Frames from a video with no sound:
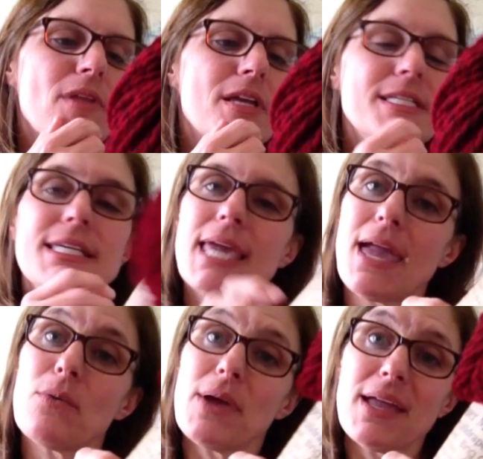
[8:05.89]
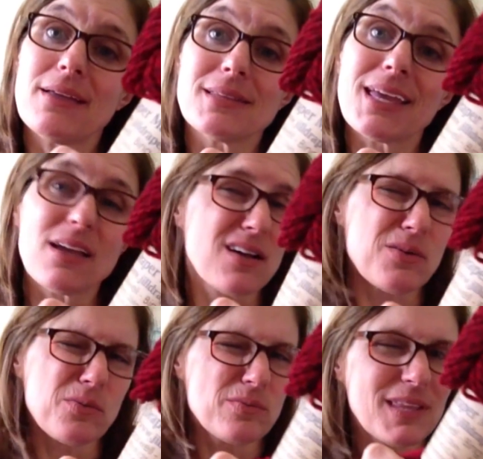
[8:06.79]
DK weight, like
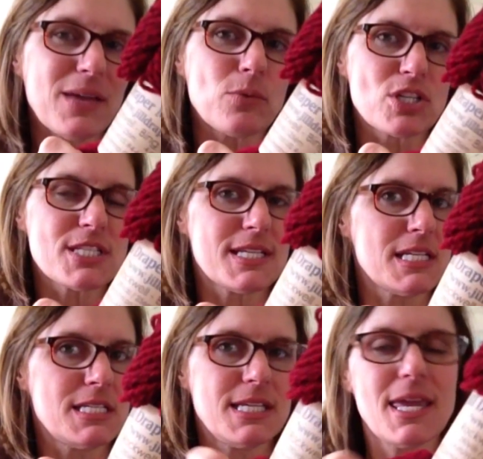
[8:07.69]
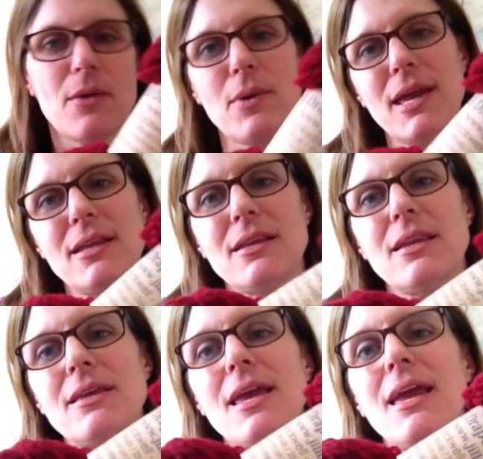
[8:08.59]
a light worsted DK weight,
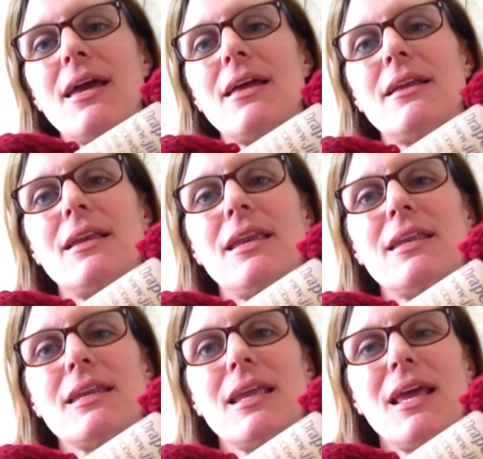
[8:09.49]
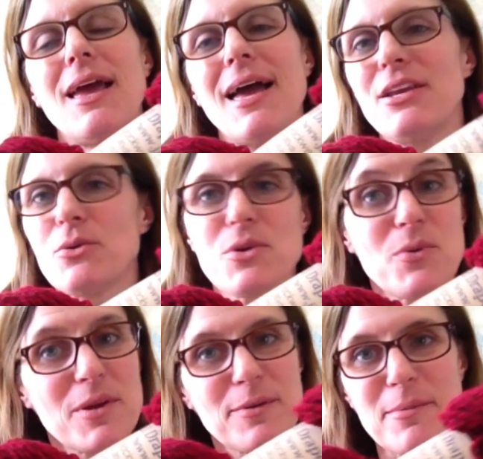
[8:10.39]
and I don't know
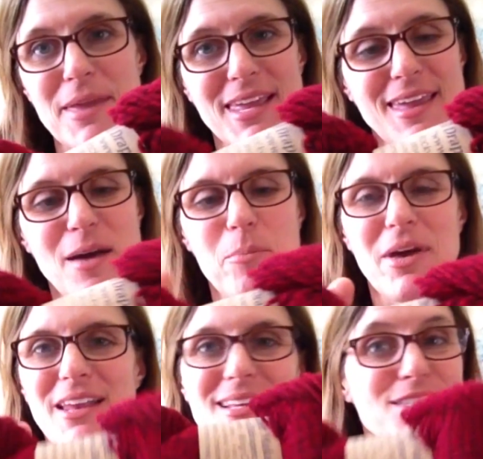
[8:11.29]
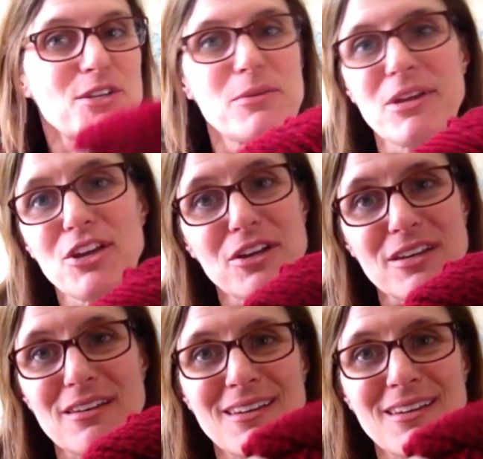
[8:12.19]
what I'm going to make yet, but it's going to be good.